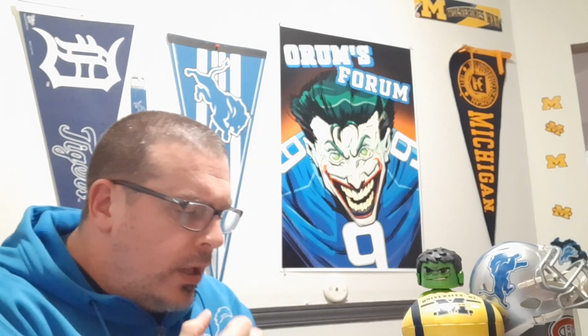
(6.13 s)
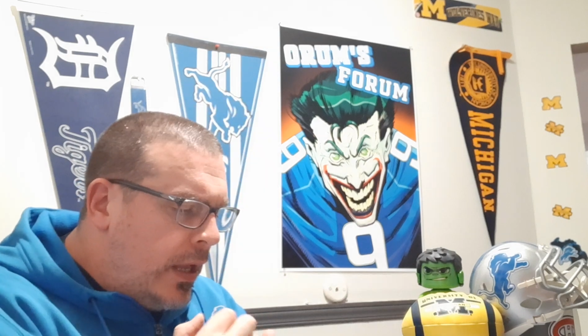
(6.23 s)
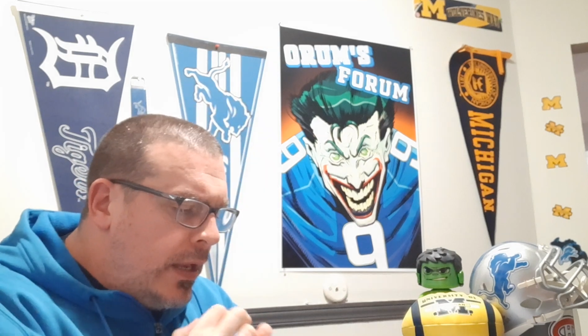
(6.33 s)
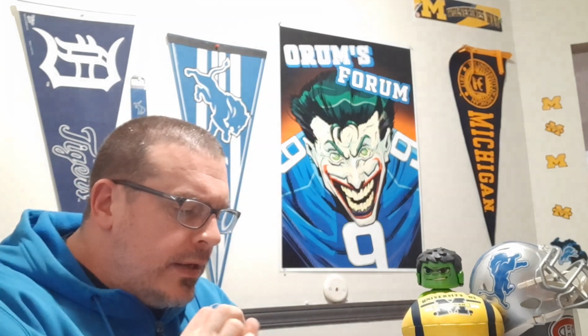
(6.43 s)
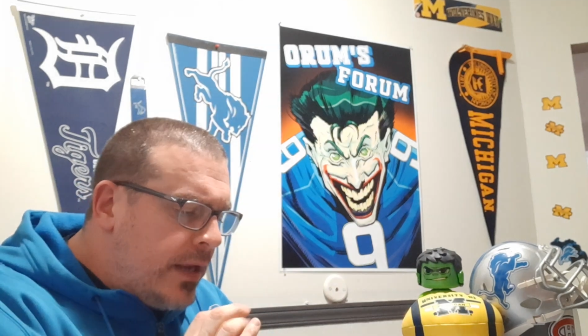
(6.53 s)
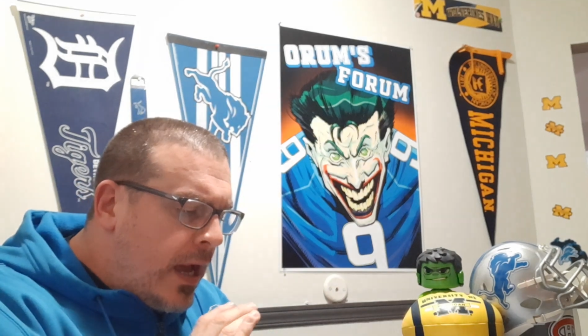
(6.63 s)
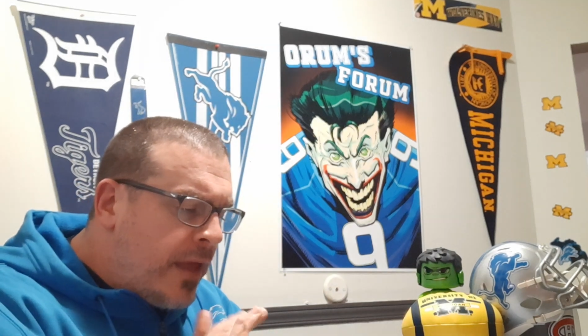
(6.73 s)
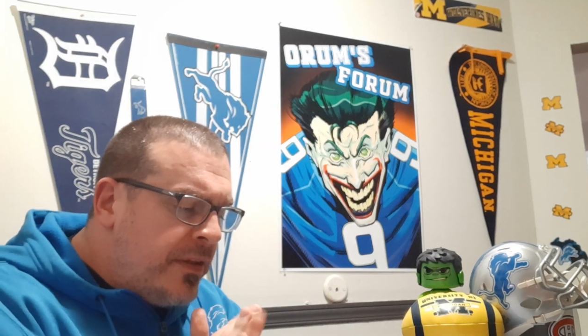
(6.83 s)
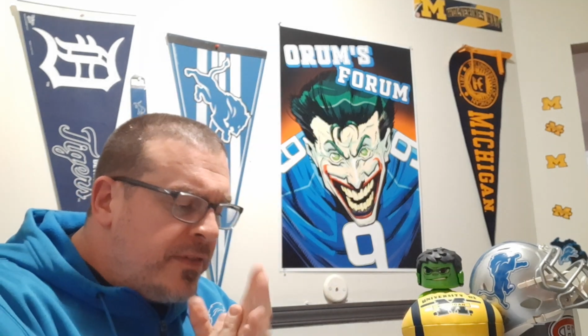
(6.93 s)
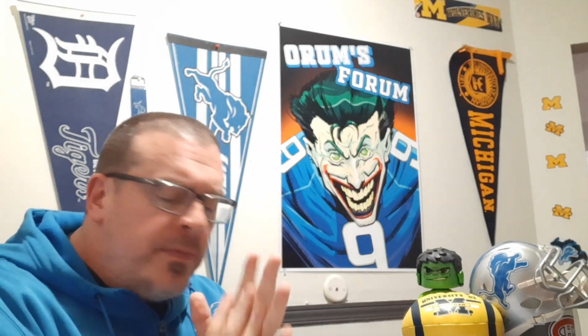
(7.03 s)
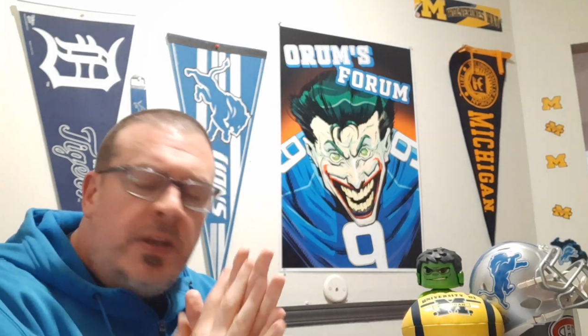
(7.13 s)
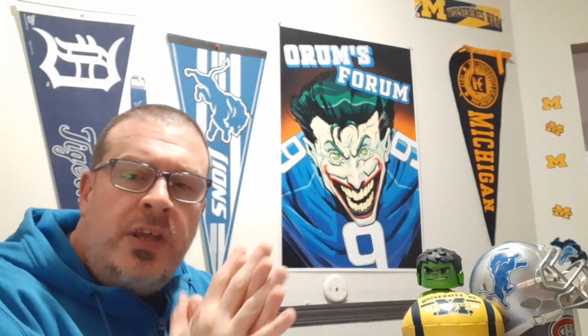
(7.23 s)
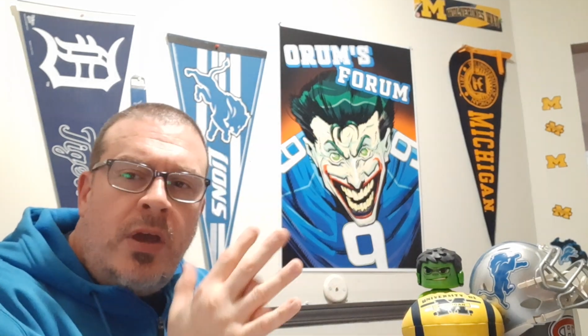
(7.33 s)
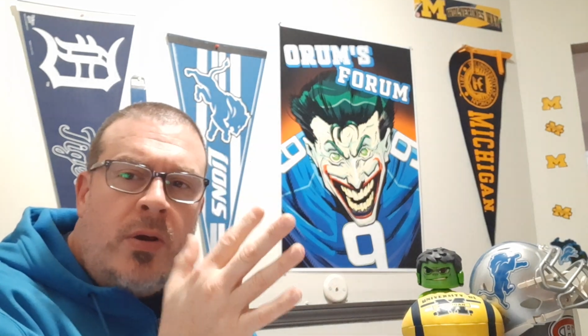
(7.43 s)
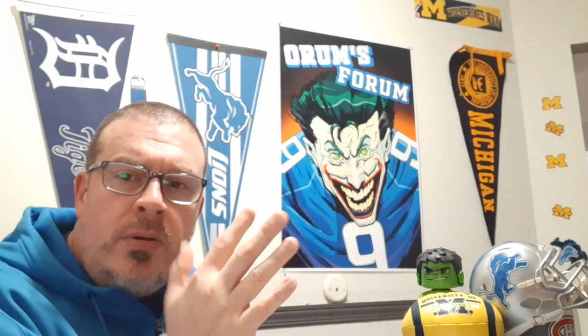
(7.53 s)
And this
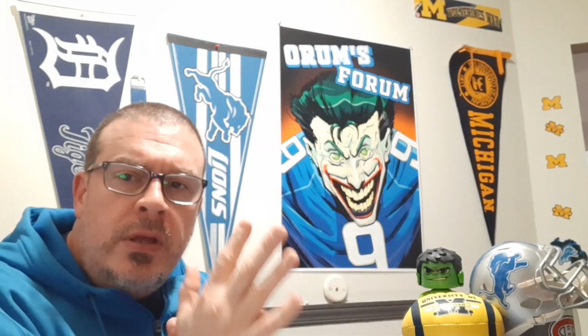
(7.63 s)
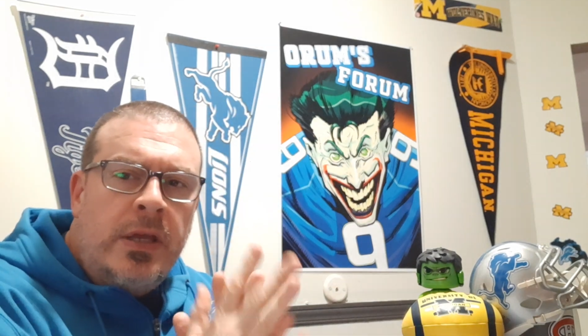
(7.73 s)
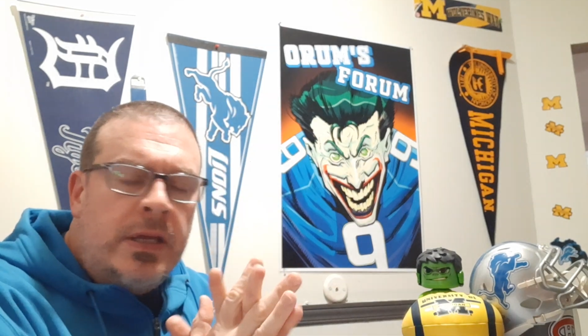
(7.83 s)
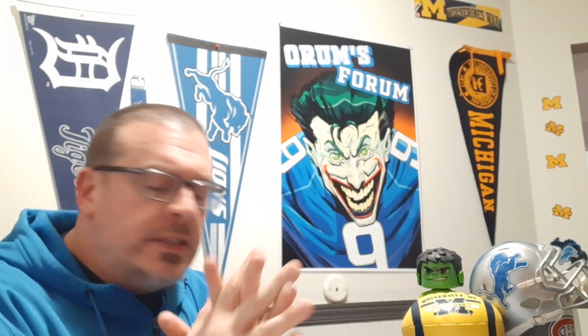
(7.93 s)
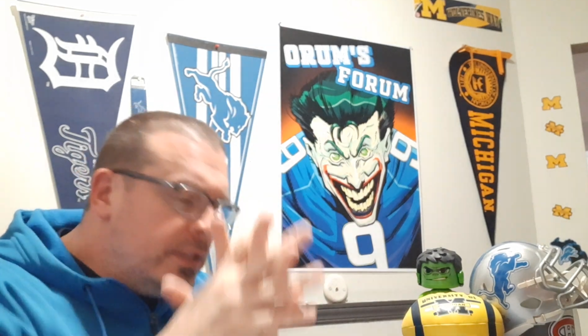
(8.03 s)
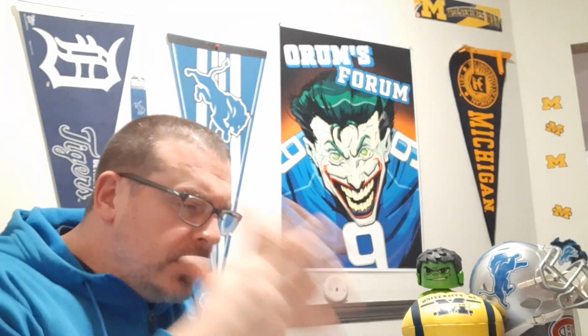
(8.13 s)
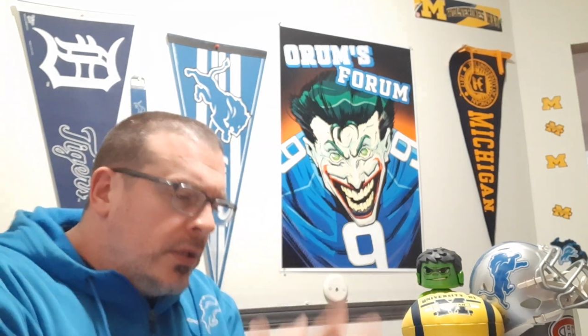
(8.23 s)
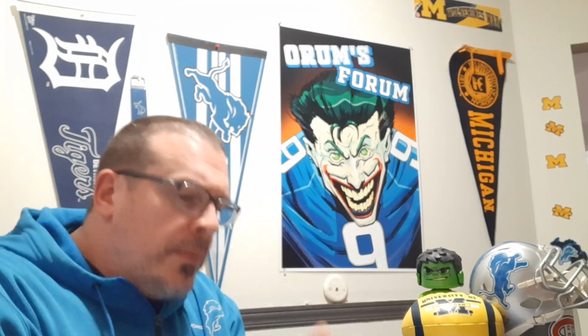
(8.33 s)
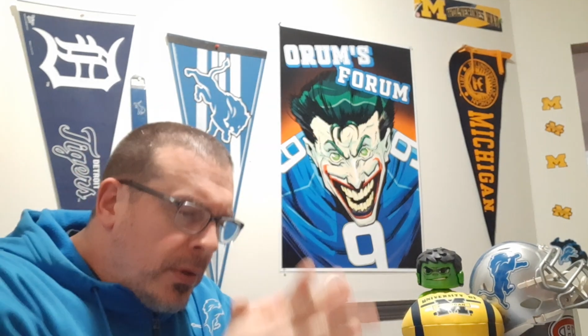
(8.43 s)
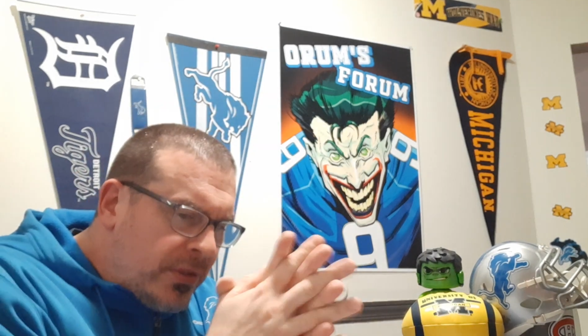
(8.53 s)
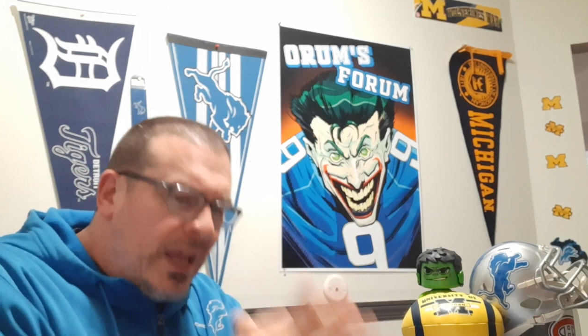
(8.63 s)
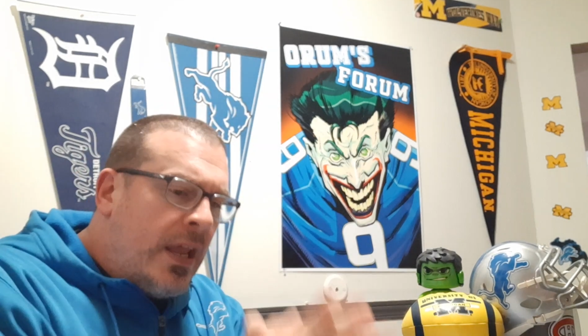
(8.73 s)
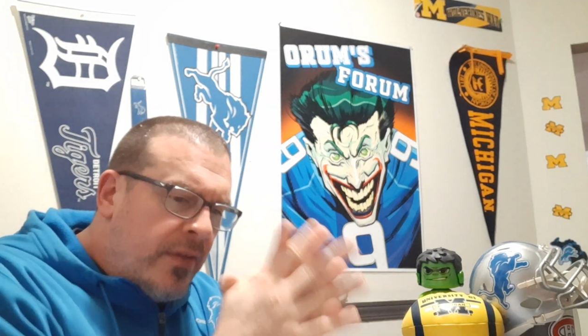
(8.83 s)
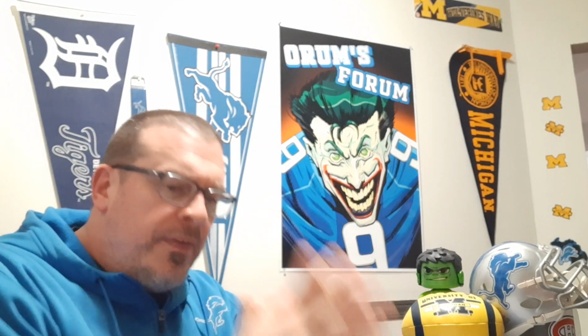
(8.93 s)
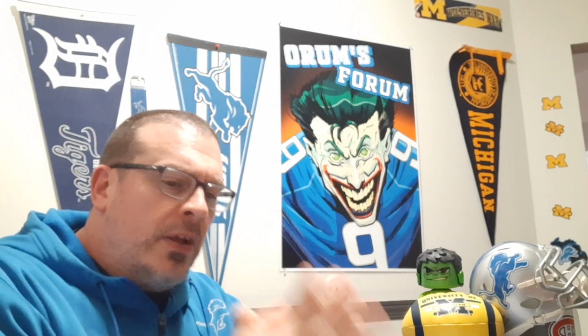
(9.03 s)
video is still about the
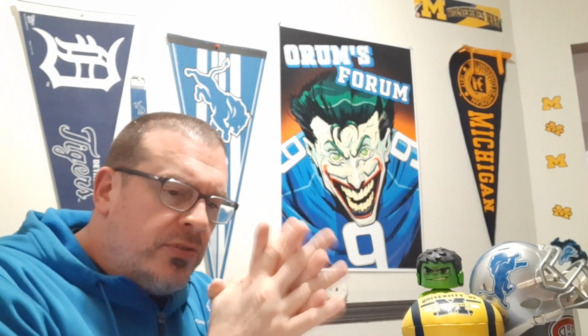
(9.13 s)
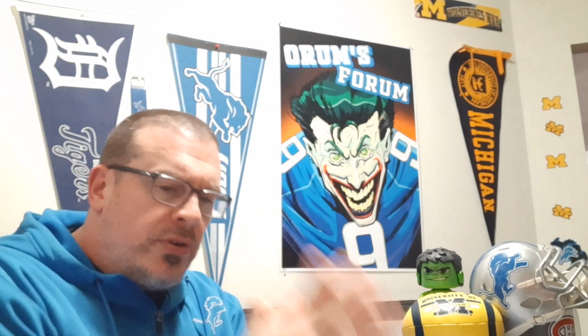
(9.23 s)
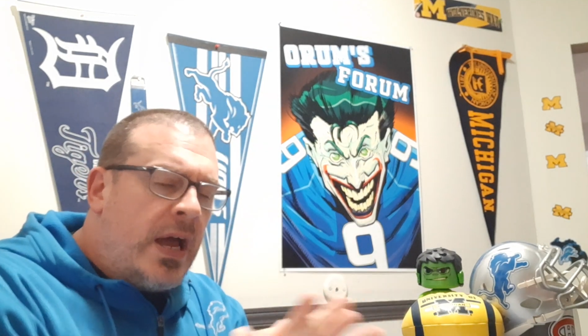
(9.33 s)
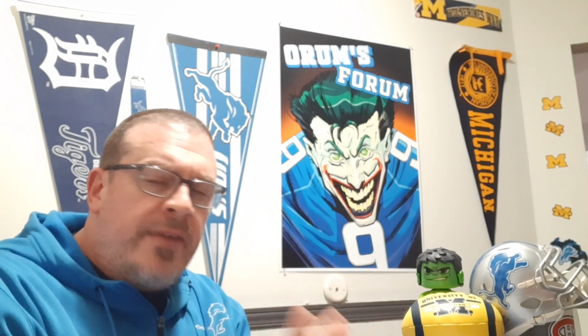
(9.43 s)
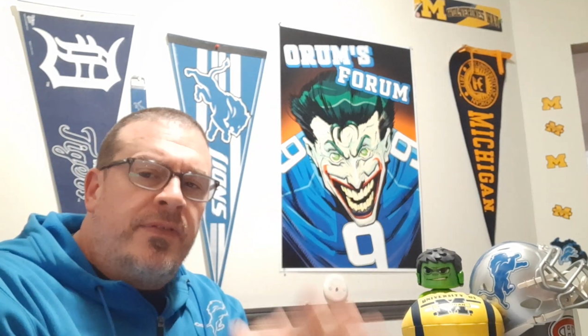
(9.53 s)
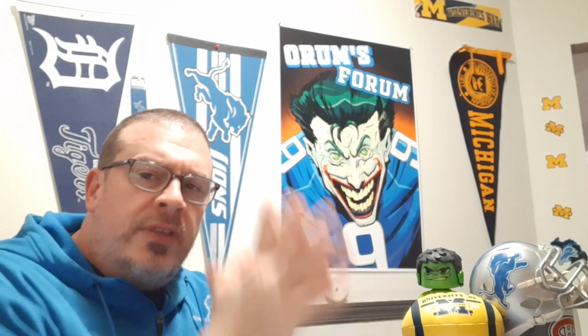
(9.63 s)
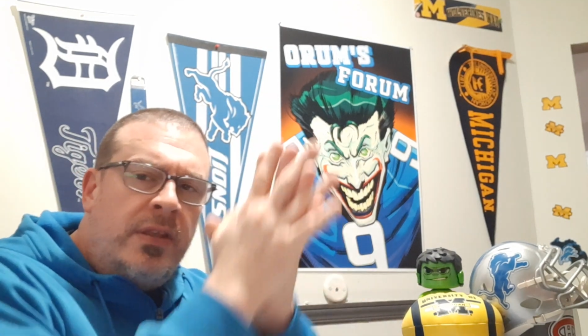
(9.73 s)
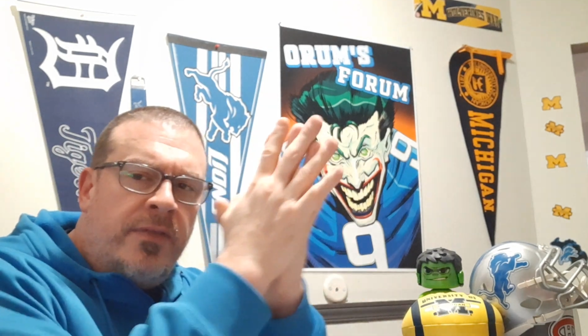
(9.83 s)
NFL draft,